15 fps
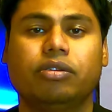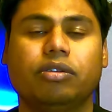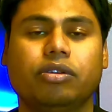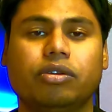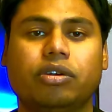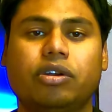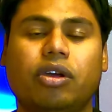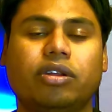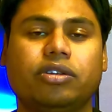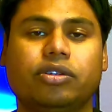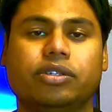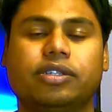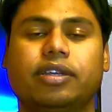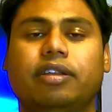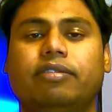you're not
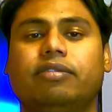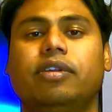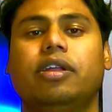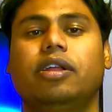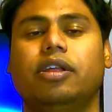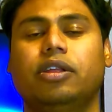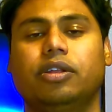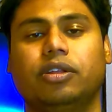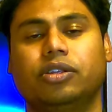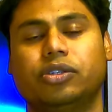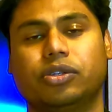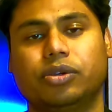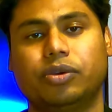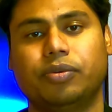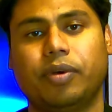yourself.
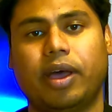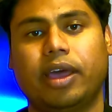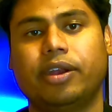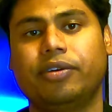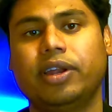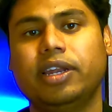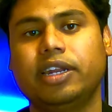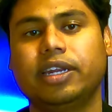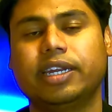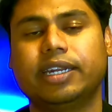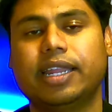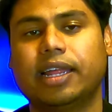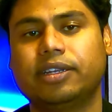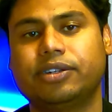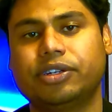So I really needed
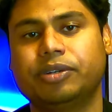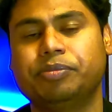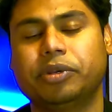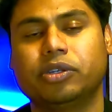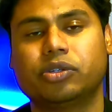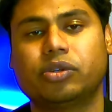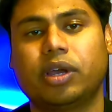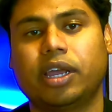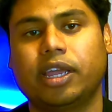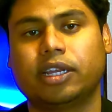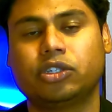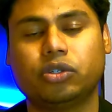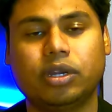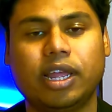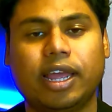that treatment. So I
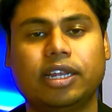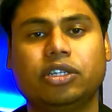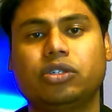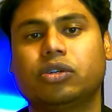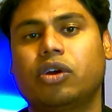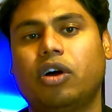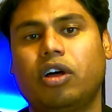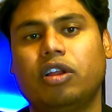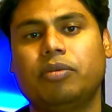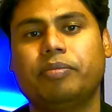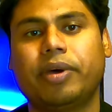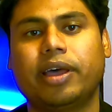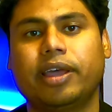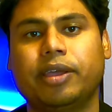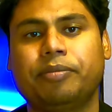actually had to call
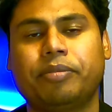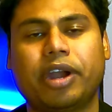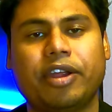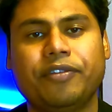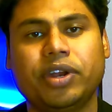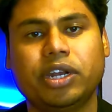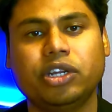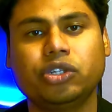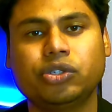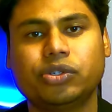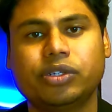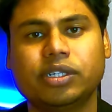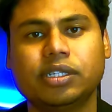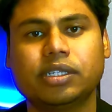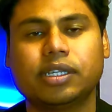my private
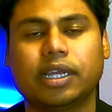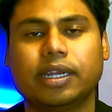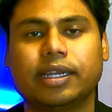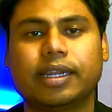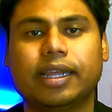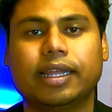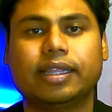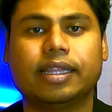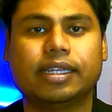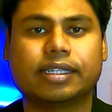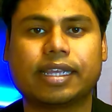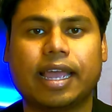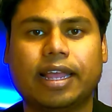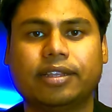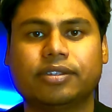insurance and get the
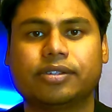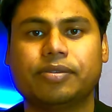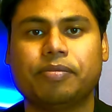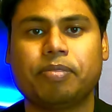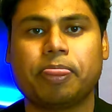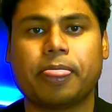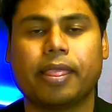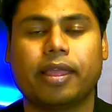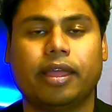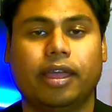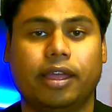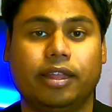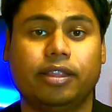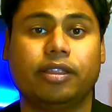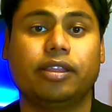scans.
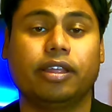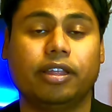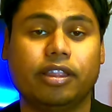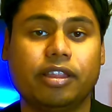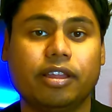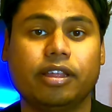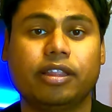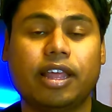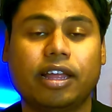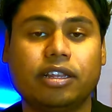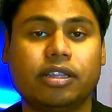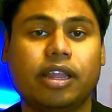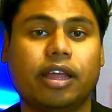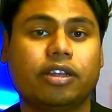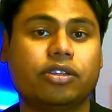And in
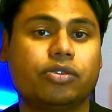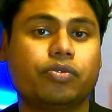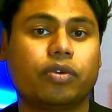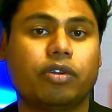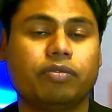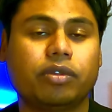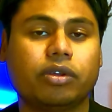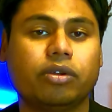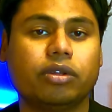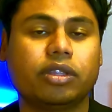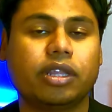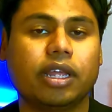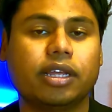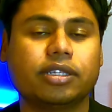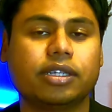that's one of the good
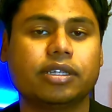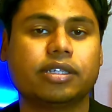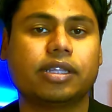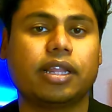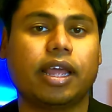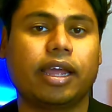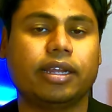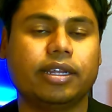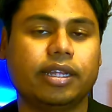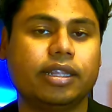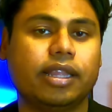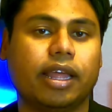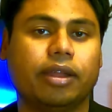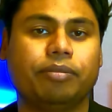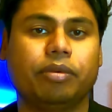things is I
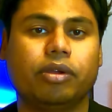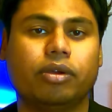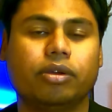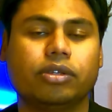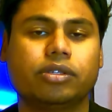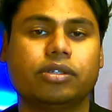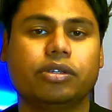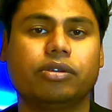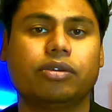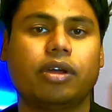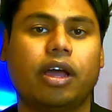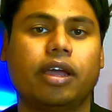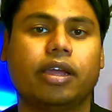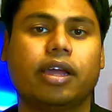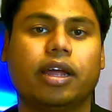did that, because
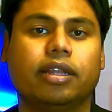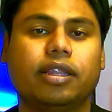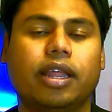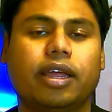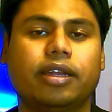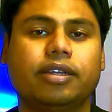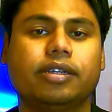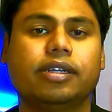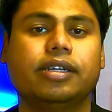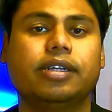I got that